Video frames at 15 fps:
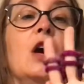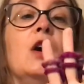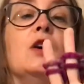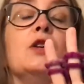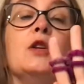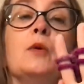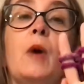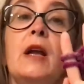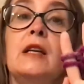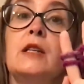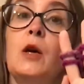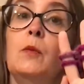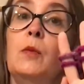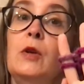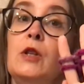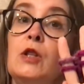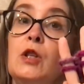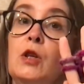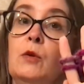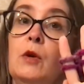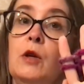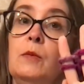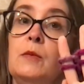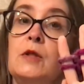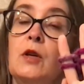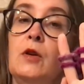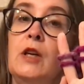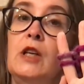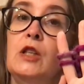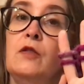to end up with 2 loops on
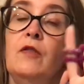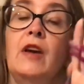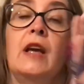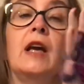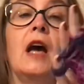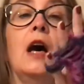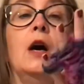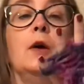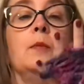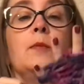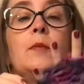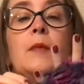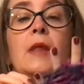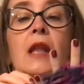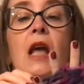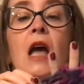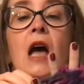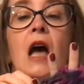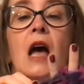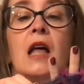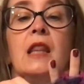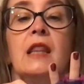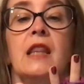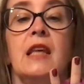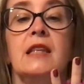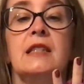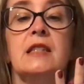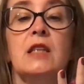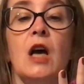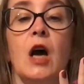each finger. And this
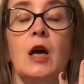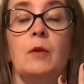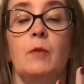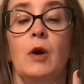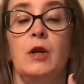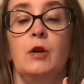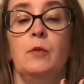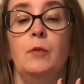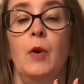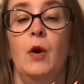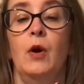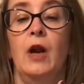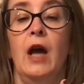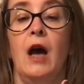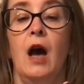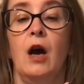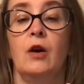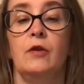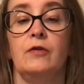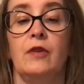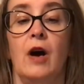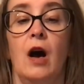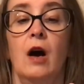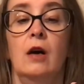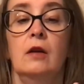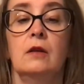time when you pull it over,